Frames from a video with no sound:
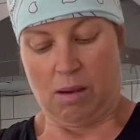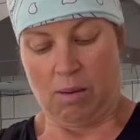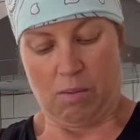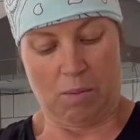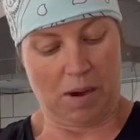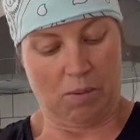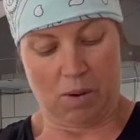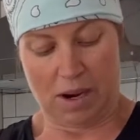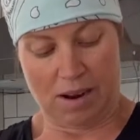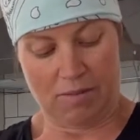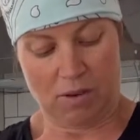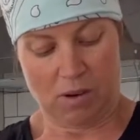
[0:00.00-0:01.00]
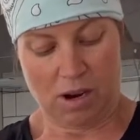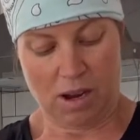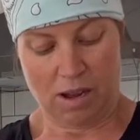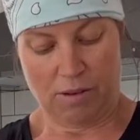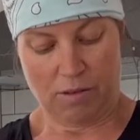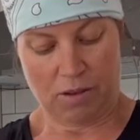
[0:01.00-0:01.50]
but whatever.
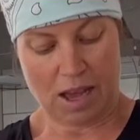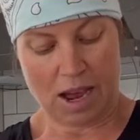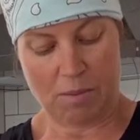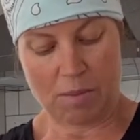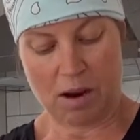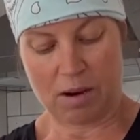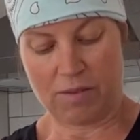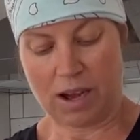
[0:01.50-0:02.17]
For that amount of